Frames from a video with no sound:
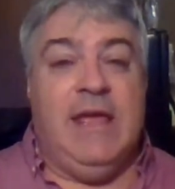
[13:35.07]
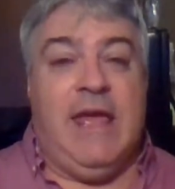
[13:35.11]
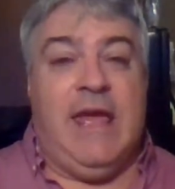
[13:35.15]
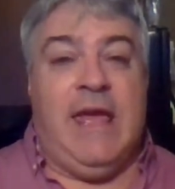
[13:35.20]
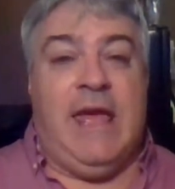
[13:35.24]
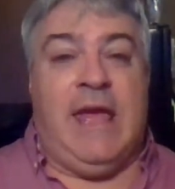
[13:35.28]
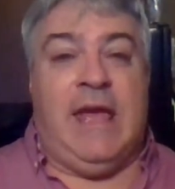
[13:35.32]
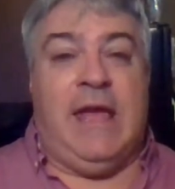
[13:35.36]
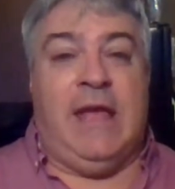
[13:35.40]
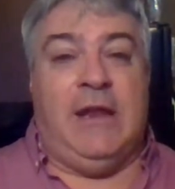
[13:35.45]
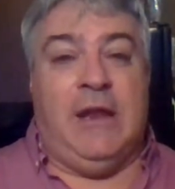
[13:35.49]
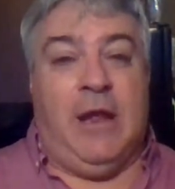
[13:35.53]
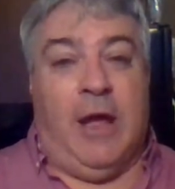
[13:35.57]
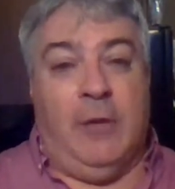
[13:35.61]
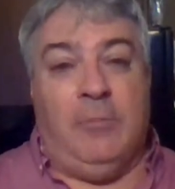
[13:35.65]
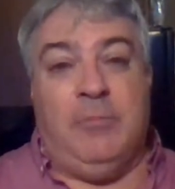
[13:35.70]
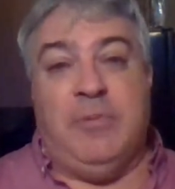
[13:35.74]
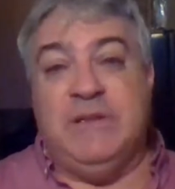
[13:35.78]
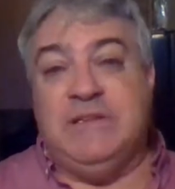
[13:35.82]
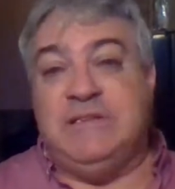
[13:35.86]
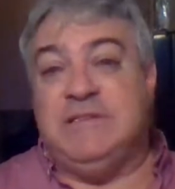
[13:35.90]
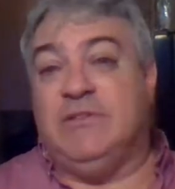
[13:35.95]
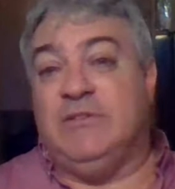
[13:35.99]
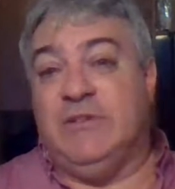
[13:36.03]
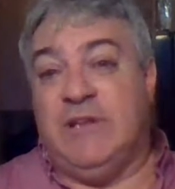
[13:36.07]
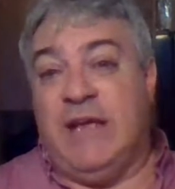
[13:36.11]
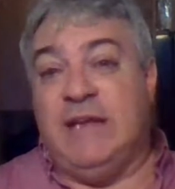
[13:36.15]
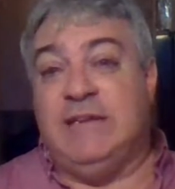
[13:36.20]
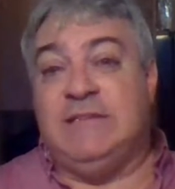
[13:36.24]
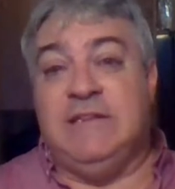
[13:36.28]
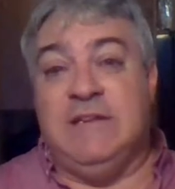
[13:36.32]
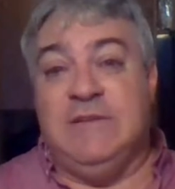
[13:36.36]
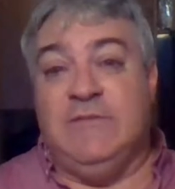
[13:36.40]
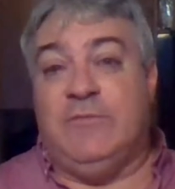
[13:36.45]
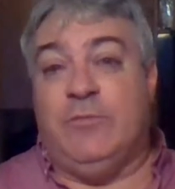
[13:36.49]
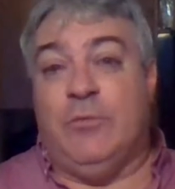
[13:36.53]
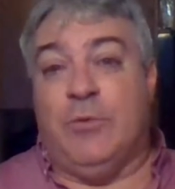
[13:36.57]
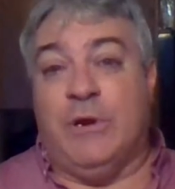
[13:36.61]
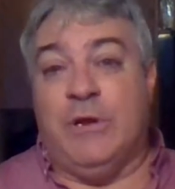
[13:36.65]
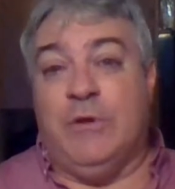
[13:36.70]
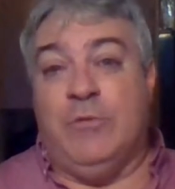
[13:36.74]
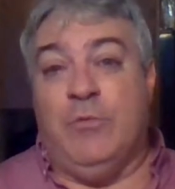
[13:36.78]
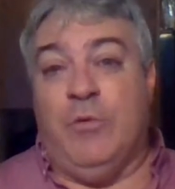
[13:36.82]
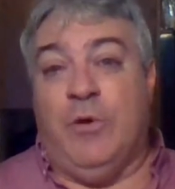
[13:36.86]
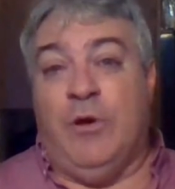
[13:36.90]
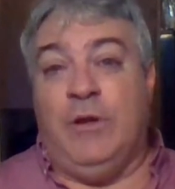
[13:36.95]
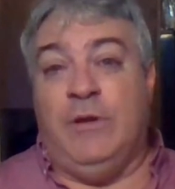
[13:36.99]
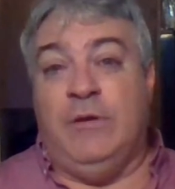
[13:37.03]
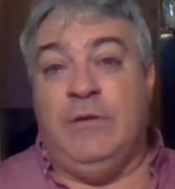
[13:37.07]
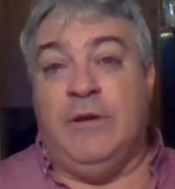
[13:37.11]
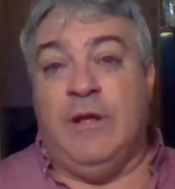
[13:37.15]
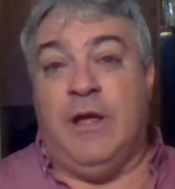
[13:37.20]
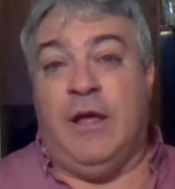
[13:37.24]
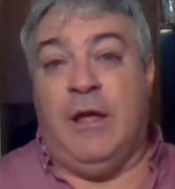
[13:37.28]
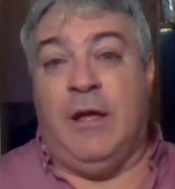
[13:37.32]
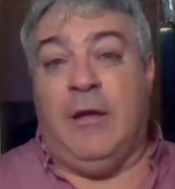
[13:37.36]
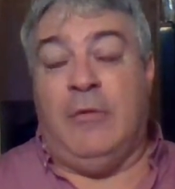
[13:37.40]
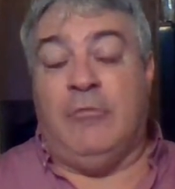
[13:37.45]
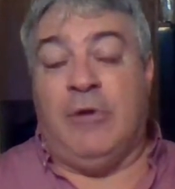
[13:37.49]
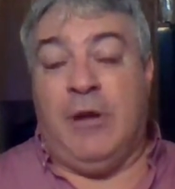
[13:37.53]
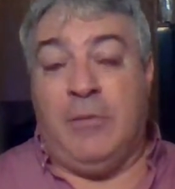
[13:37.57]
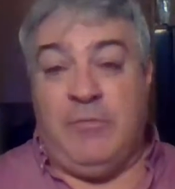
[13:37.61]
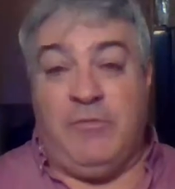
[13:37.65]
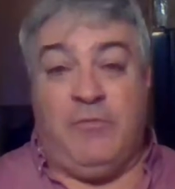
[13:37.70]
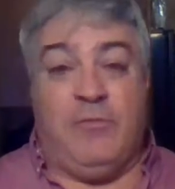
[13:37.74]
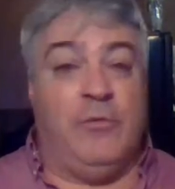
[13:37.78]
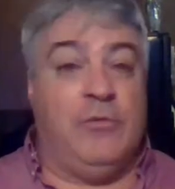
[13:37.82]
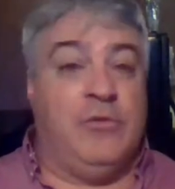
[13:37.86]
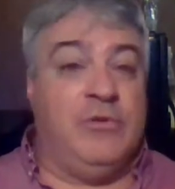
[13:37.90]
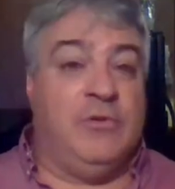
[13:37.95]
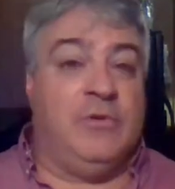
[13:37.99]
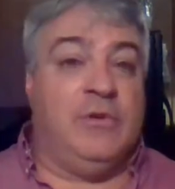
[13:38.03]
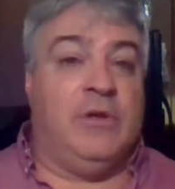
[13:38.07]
And up until 1941, right before